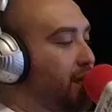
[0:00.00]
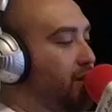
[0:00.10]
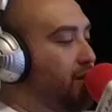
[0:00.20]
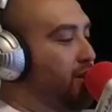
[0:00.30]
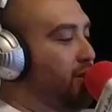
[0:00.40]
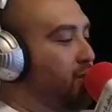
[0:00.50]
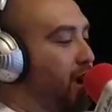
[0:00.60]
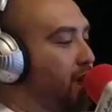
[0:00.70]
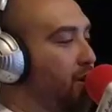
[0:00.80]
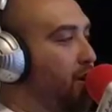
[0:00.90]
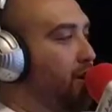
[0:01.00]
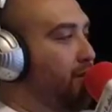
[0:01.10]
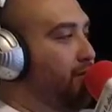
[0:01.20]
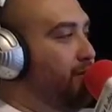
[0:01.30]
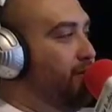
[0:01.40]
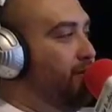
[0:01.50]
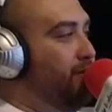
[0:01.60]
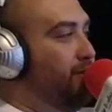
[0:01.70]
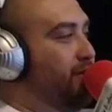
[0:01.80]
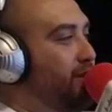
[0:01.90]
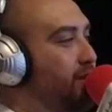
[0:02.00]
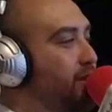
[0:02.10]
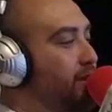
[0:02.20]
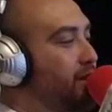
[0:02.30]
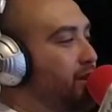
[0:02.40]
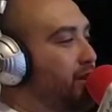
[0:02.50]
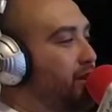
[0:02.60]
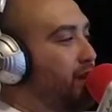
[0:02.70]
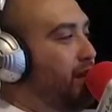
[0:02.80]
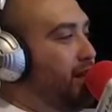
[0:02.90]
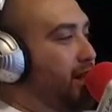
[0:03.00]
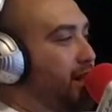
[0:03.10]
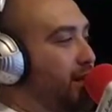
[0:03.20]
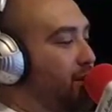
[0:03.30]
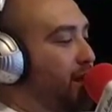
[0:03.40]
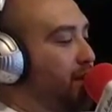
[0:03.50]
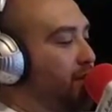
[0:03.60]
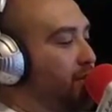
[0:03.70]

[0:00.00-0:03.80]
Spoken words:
till you're rock hard. You ever like to get yelled at